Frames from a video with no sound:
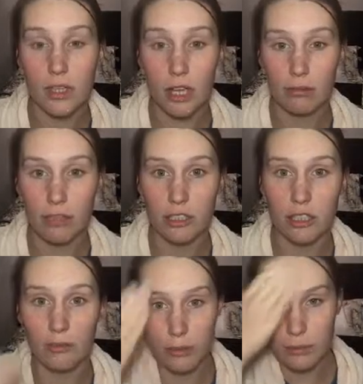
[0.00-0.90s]

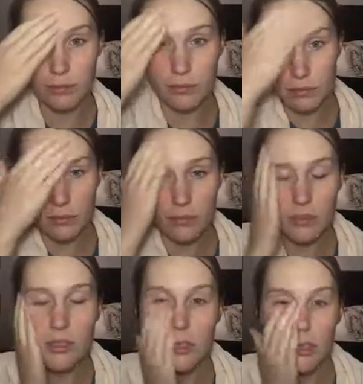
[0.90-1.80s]
coverage level.
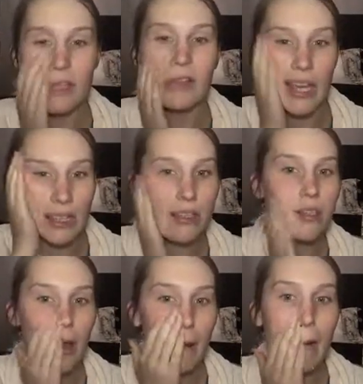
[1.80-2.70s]
So
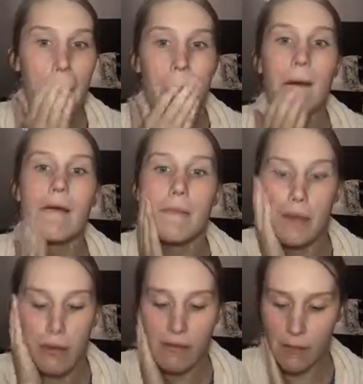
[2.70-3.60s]
that's
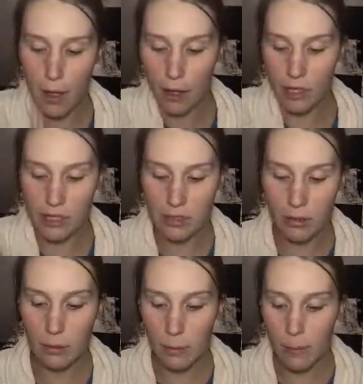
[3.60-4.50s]
BB
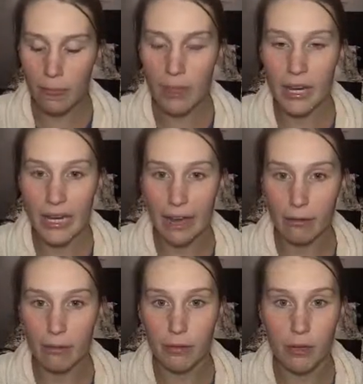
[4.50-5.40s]
Flawless.
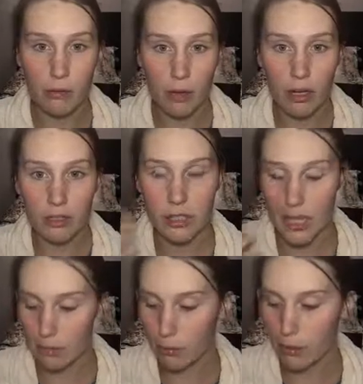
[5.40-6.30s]
Now, if you want to
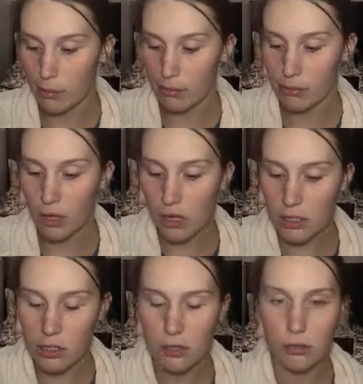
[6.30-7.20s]
have the BB
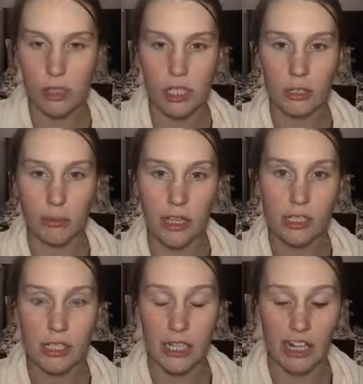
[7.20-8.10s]
Flawless for the
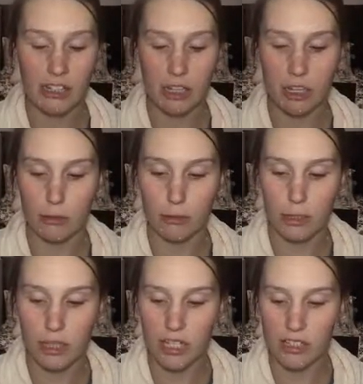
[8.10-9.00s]
complexion enhancing and the
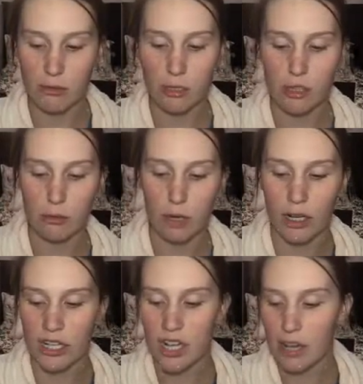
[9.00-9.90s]
moisturizing, but you
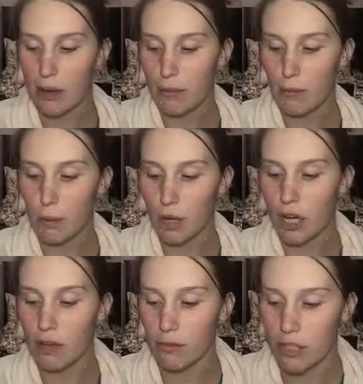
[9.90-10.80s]
want more
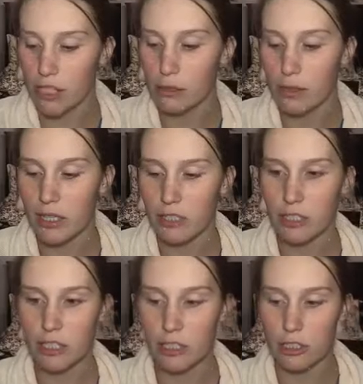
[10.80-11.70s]
coverage, my
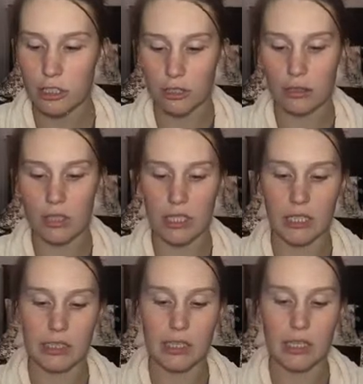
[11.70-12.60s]
suggestion to you
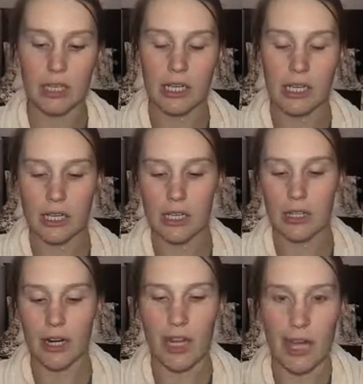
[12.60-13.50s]
is
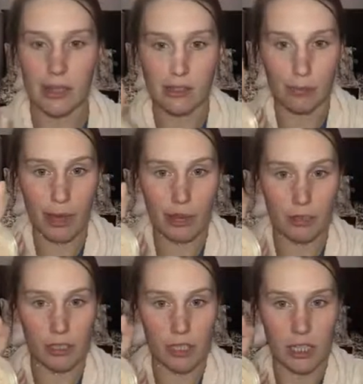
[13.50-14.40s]
to add some
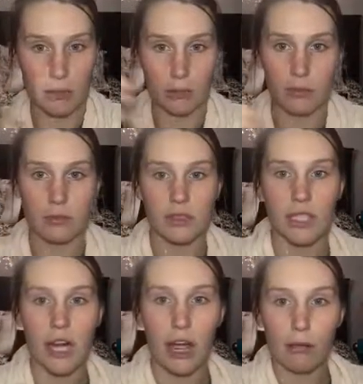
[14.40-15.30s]
powder on top.
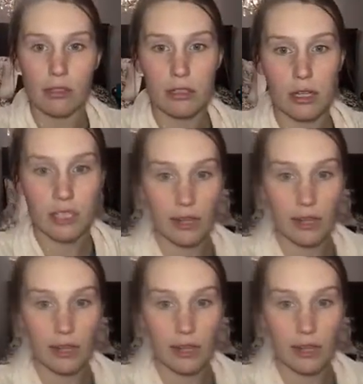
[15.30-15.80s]
And I was not